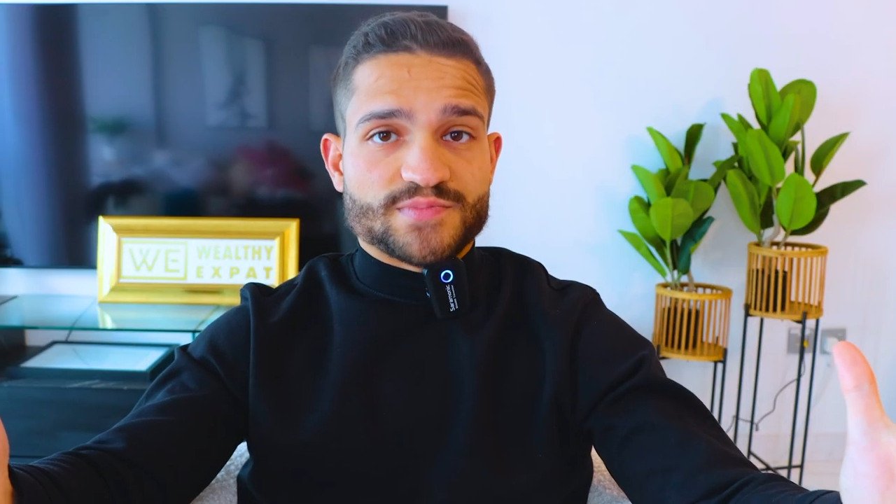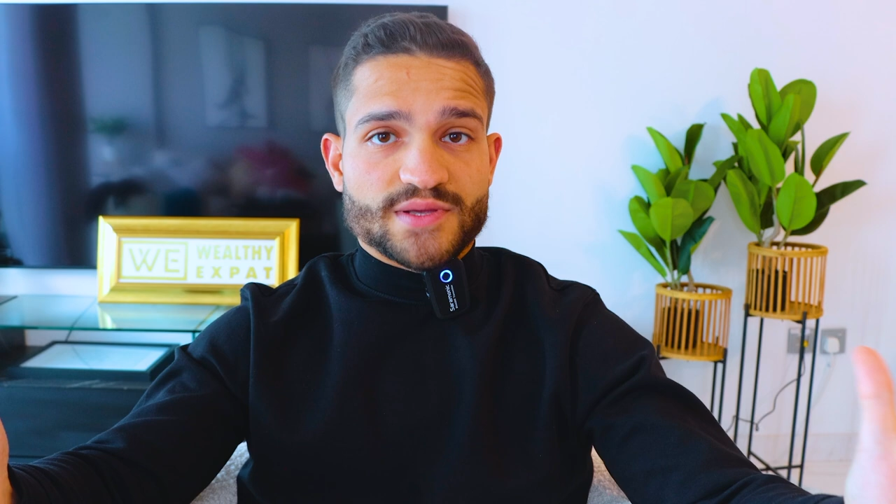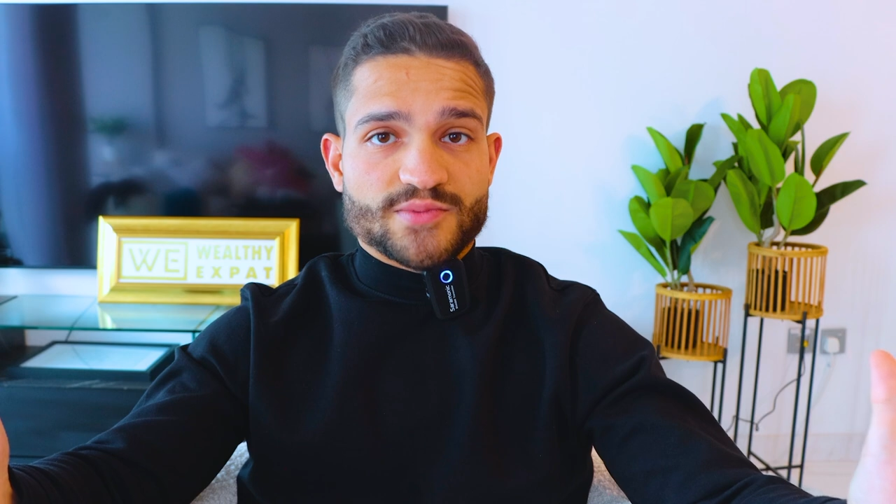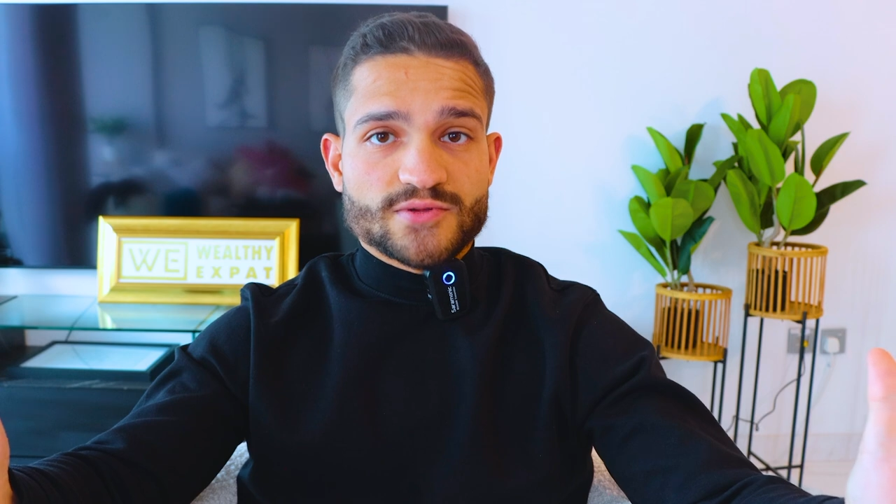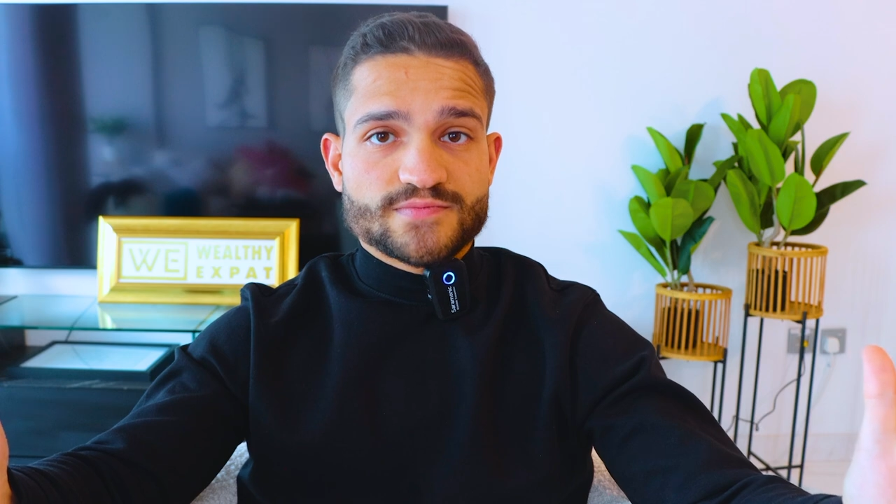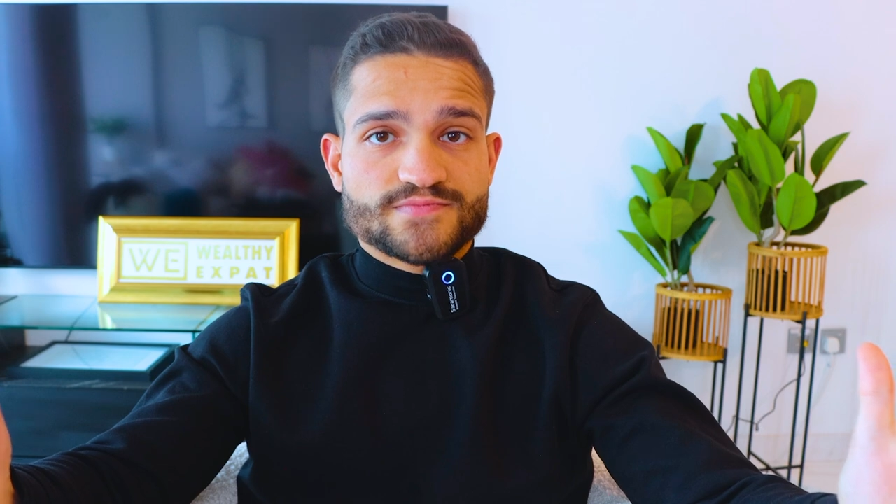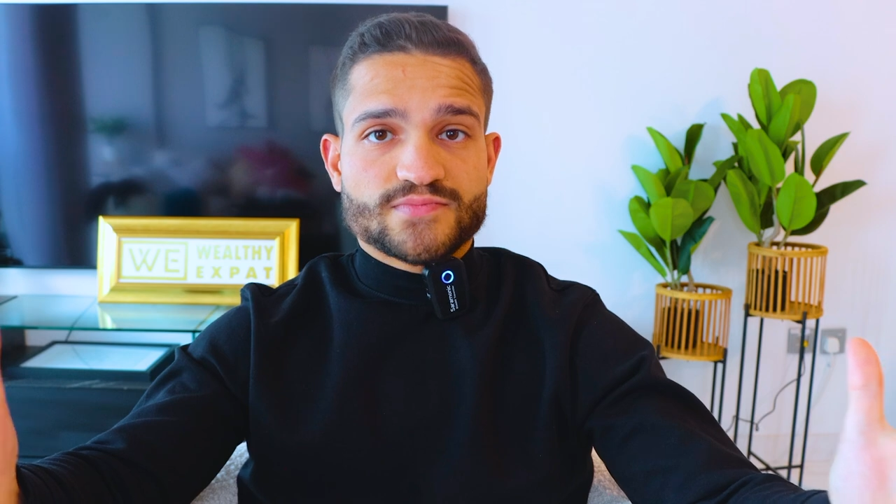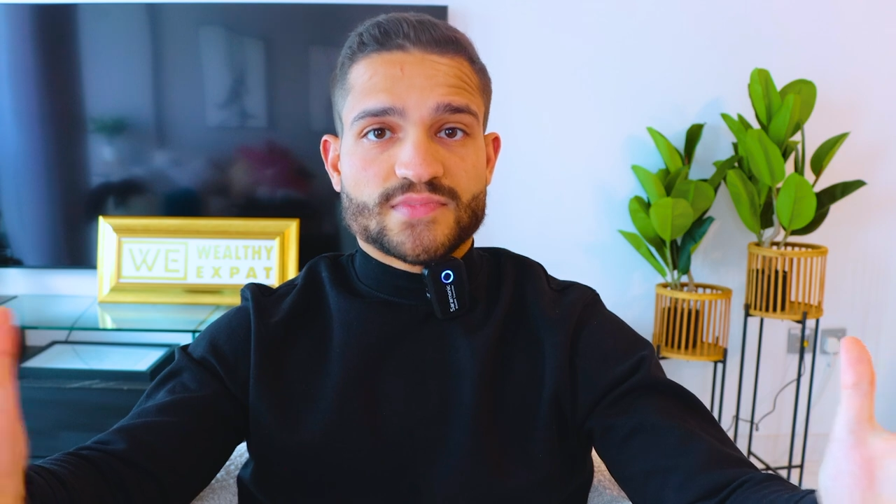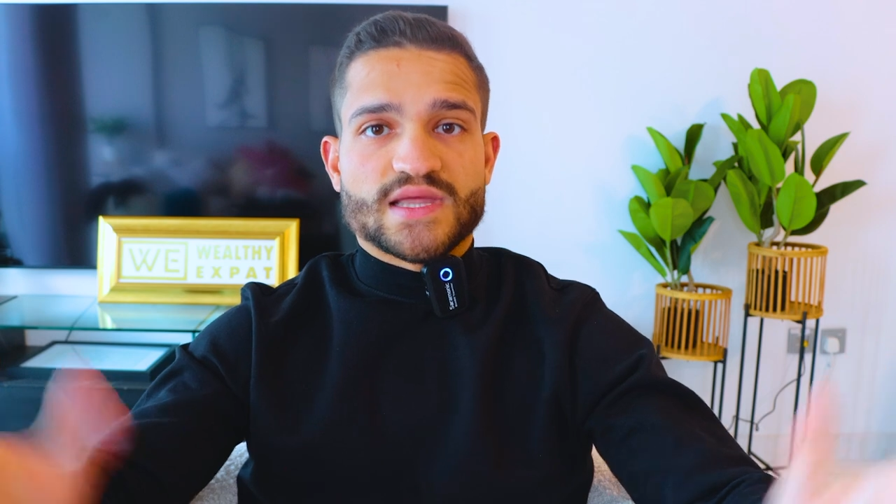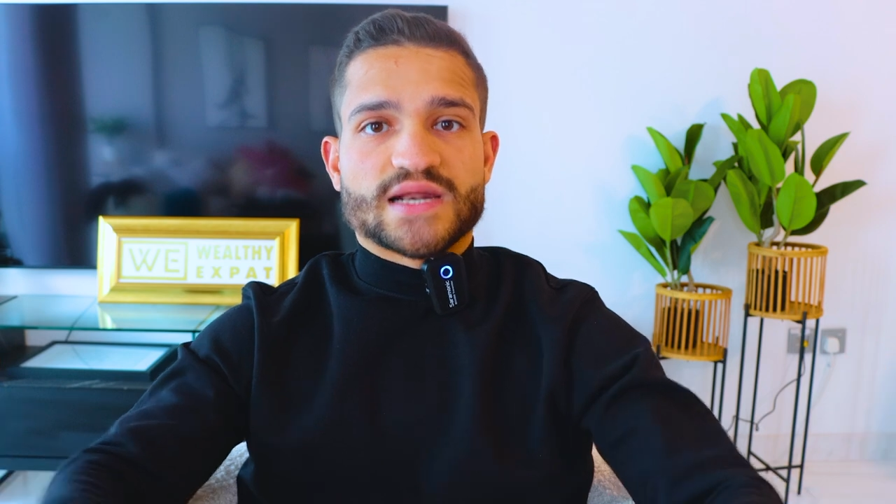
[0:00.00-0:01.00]
people
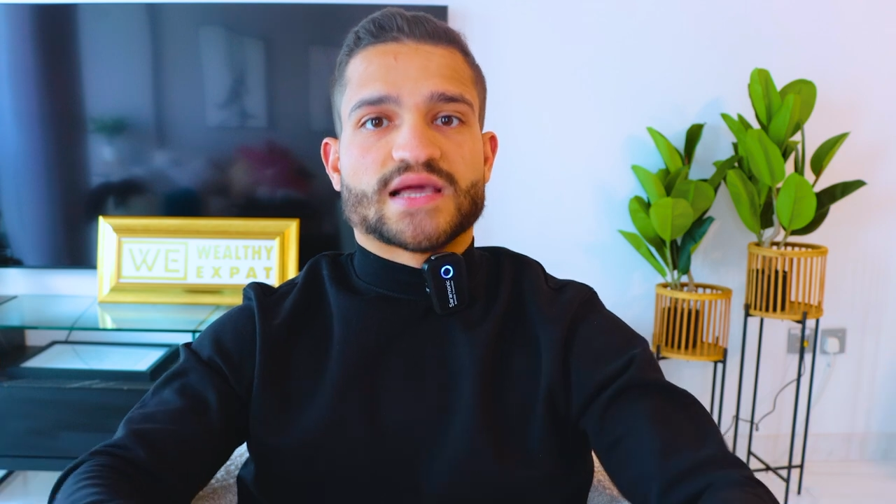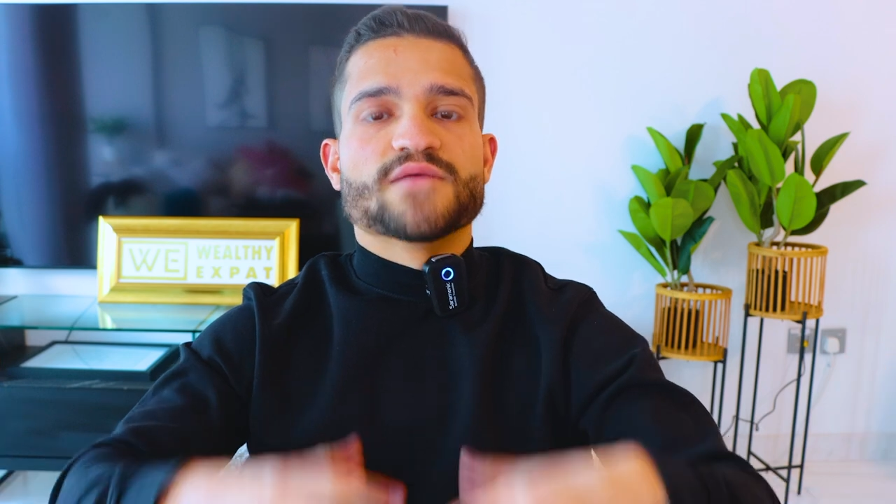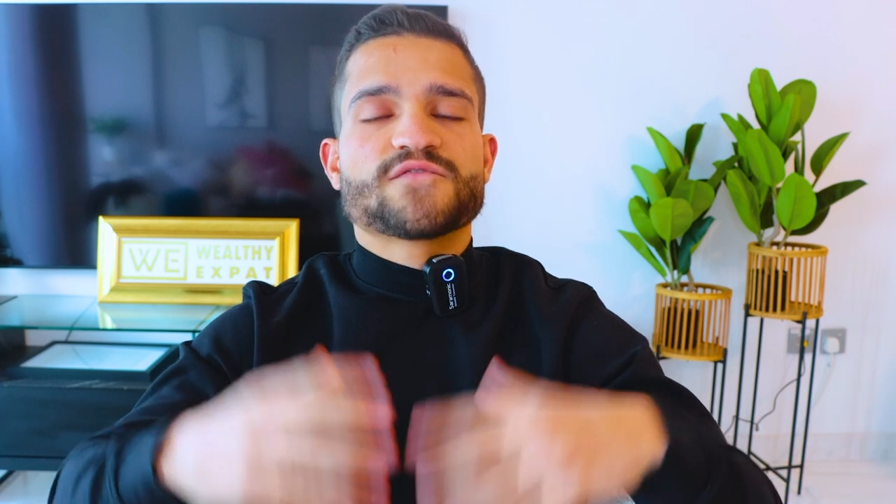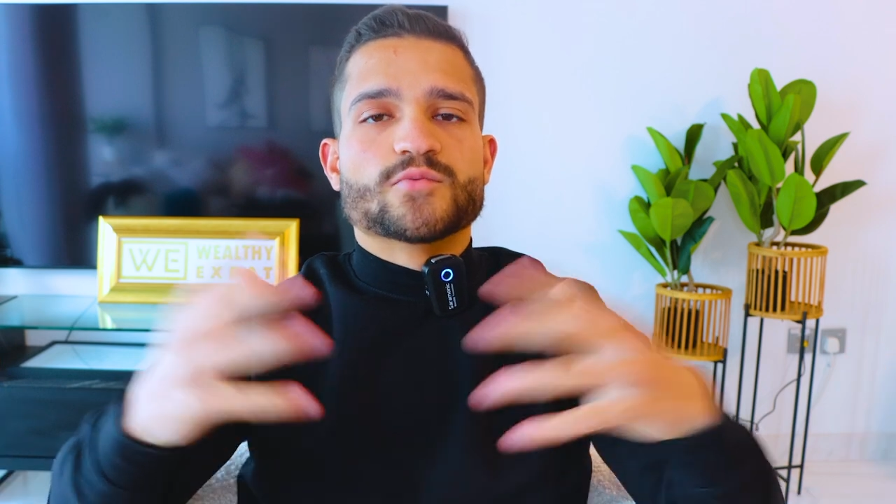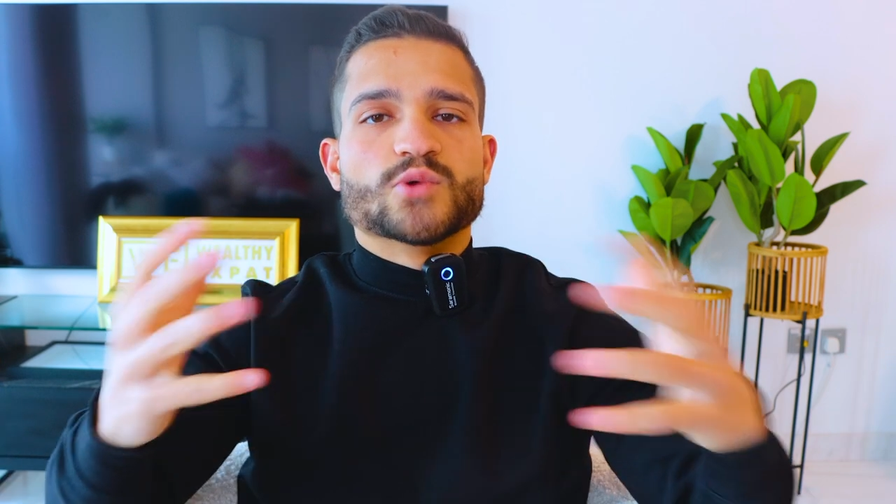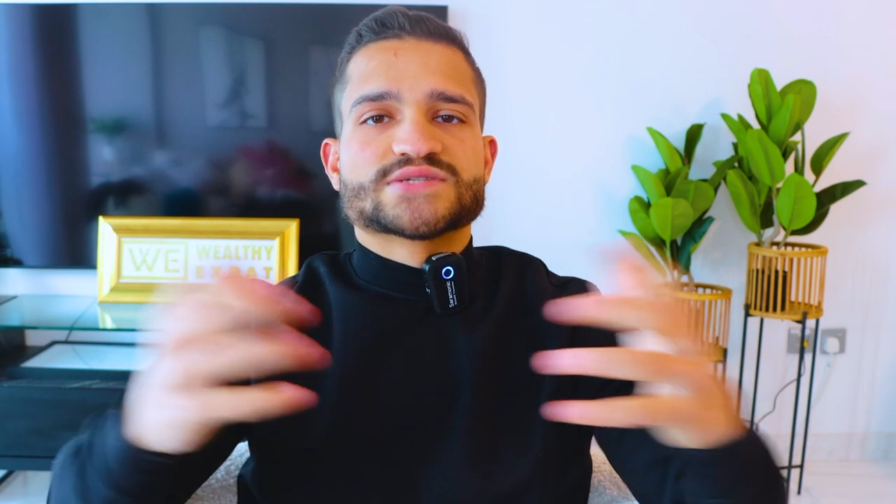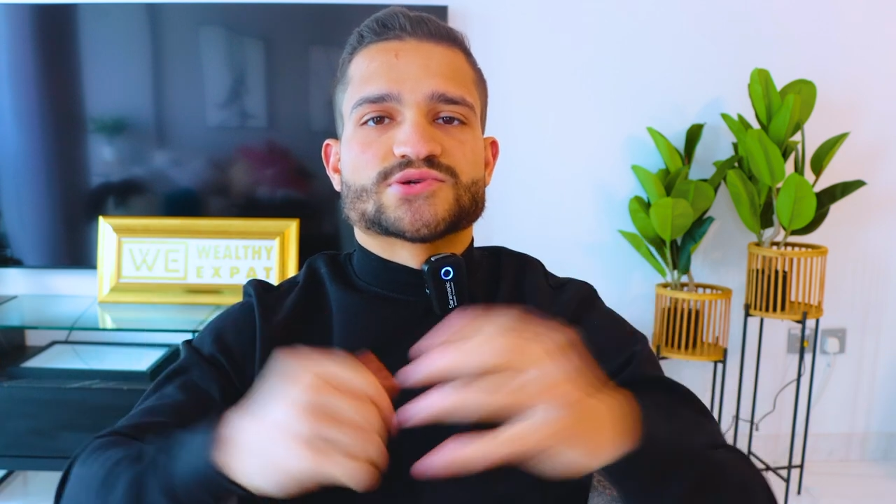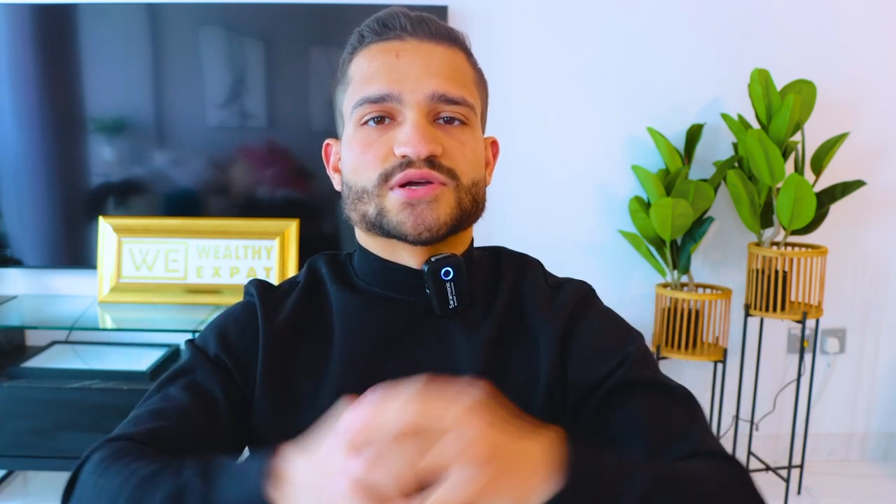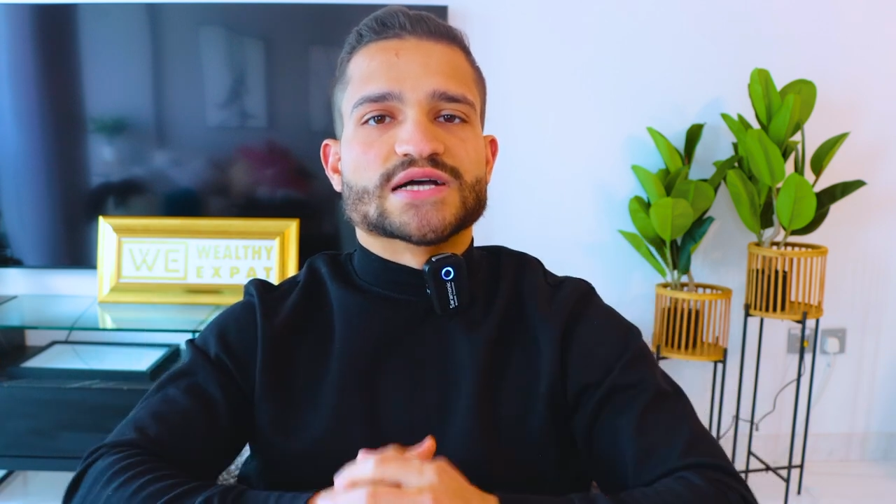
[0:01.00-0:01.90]
that come from Western